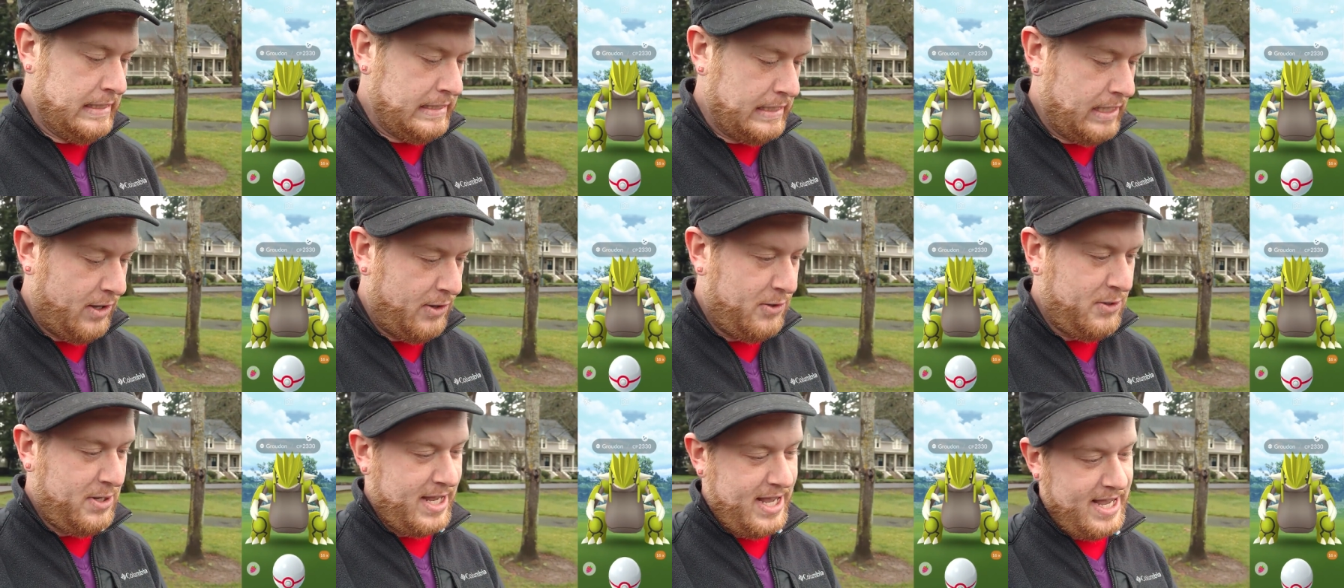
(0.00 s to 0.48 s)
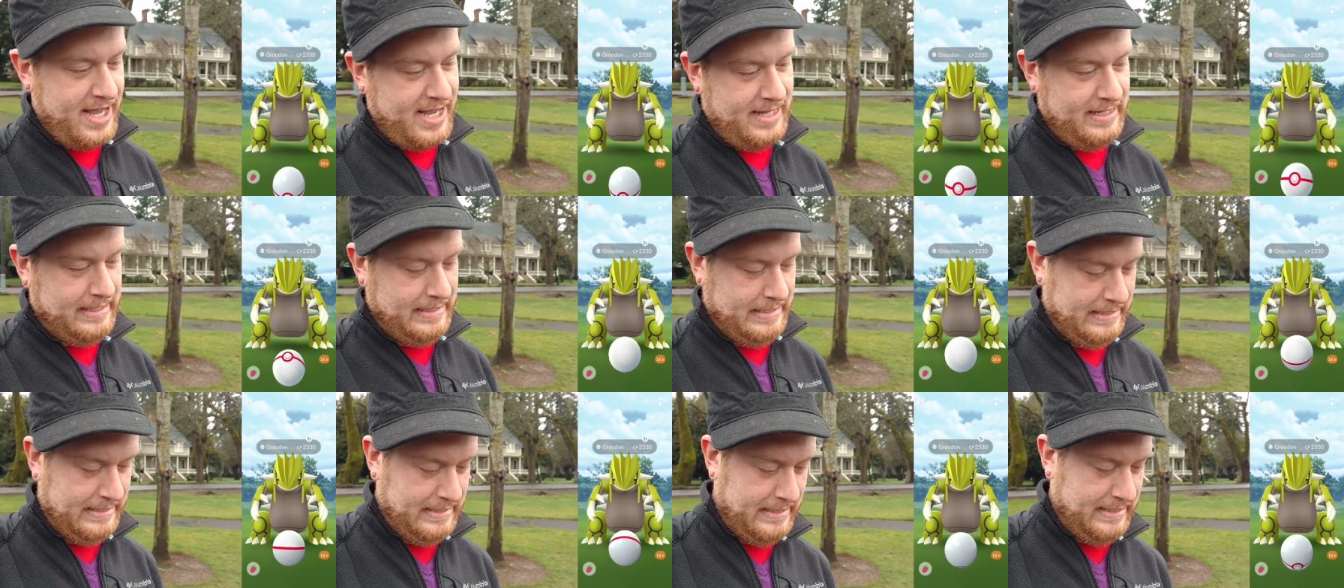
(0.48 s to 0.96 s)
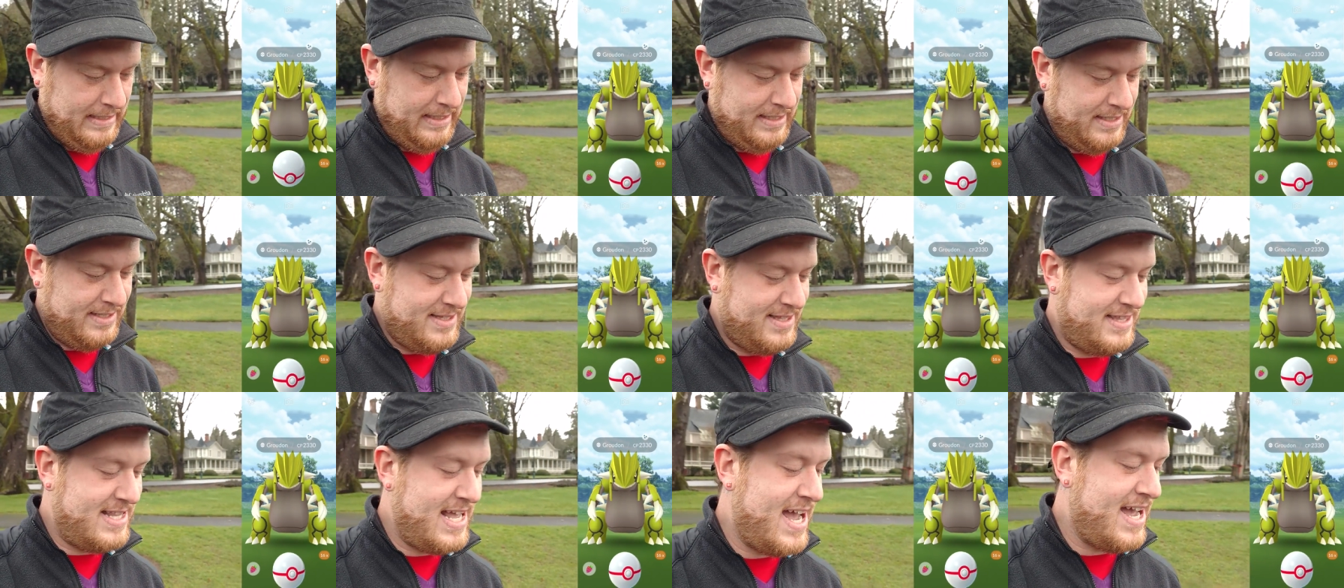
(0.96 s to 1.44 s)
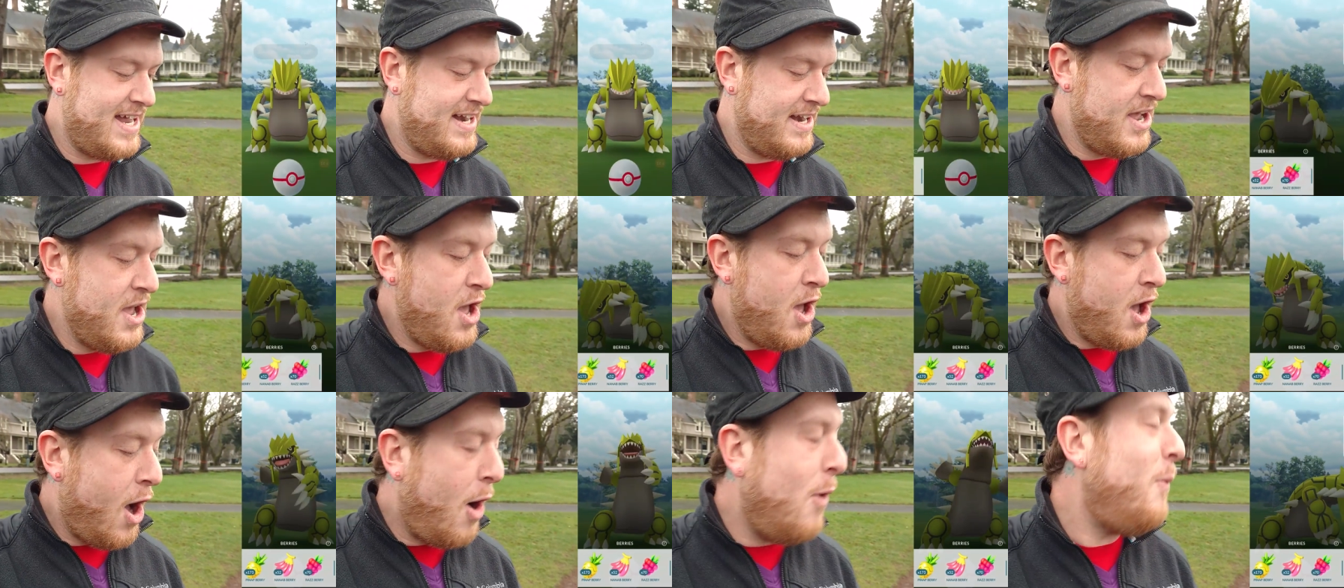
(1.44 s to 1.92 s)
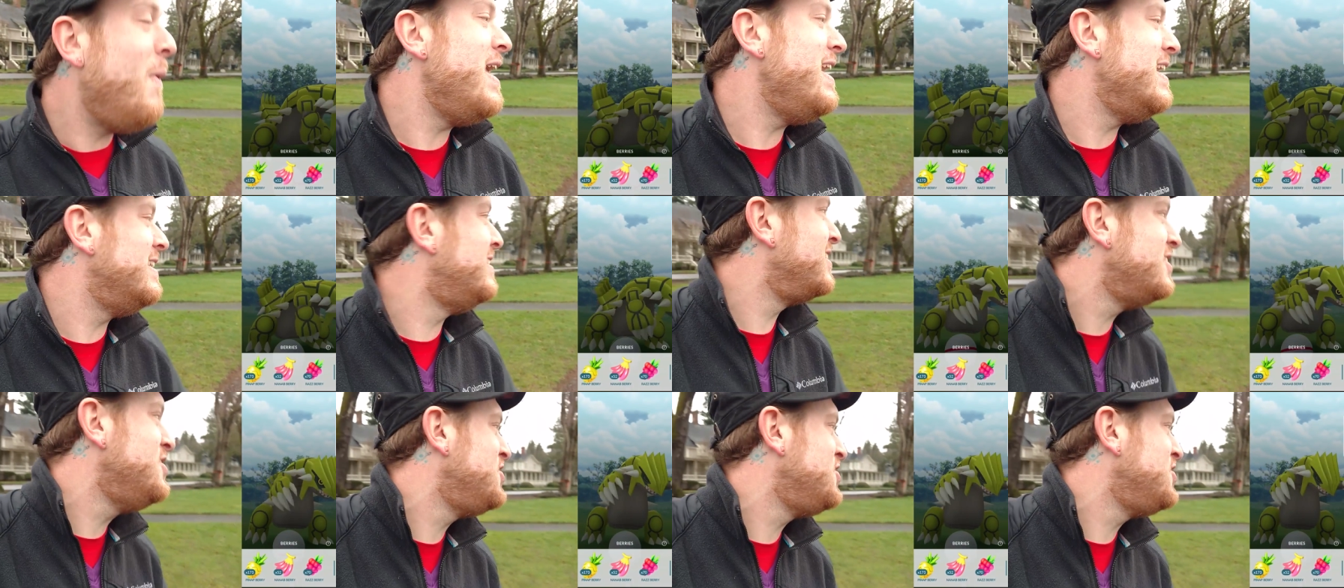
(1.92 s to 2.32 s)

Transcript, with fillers: Okay. Yeah. That. Oh wait, it's a